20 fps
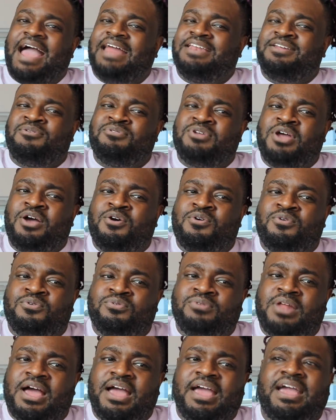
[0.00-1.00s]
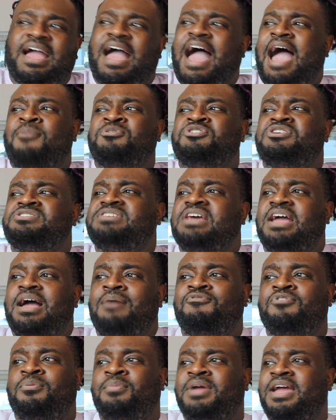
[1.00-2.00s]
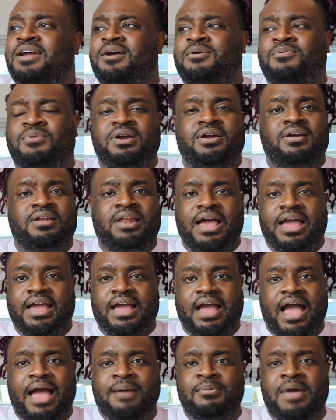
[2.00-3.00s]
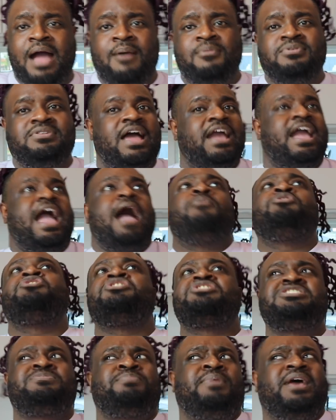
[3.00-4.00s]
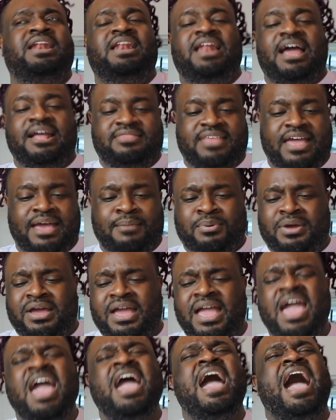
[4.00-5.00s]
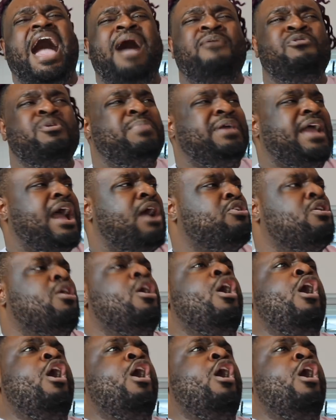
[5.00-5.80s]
don't know. Like, I would just say I'm from everywhere. Like, I would just explain it like that. But I would be out here,